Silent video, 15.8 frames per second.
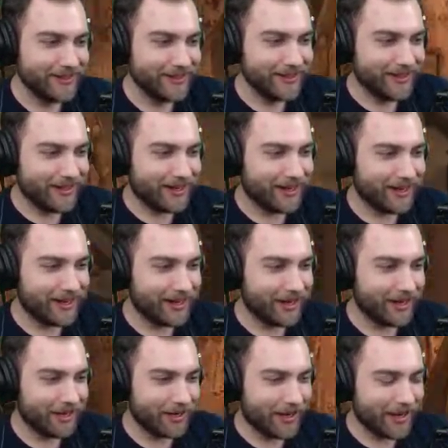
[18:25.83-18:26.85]

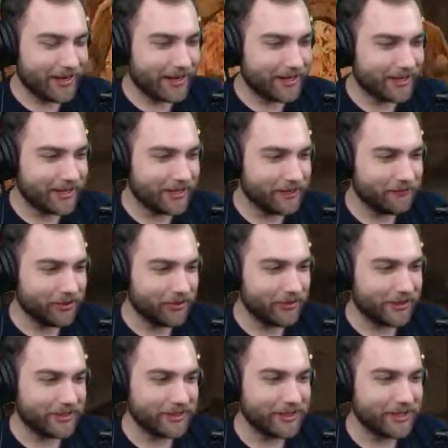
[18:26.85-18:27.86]
I got kind of
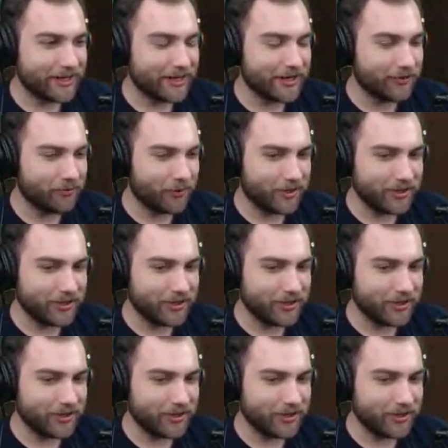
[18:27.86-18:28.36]
unlucky there, and one of the